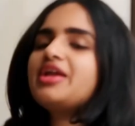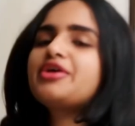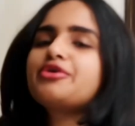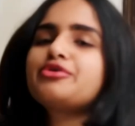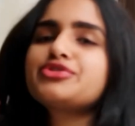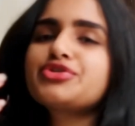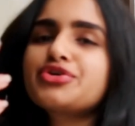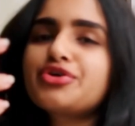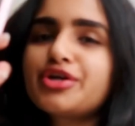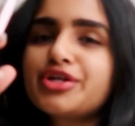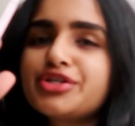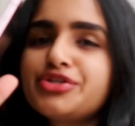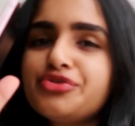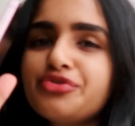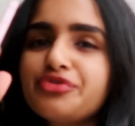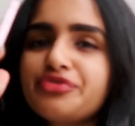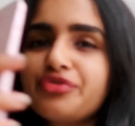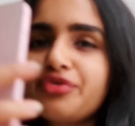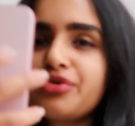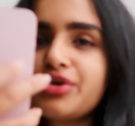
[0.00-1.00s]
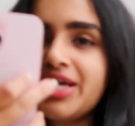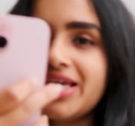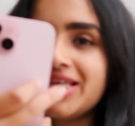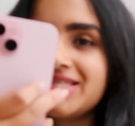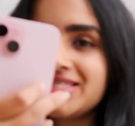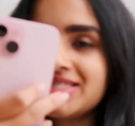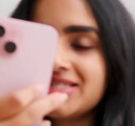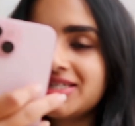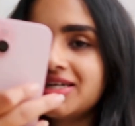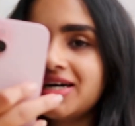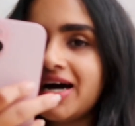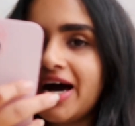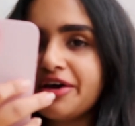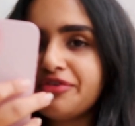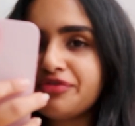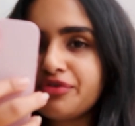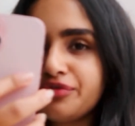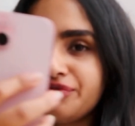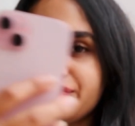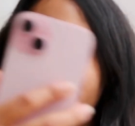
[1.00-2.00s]
And I also got a new phone. It's the
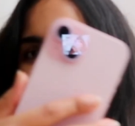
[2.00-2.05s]
iPhone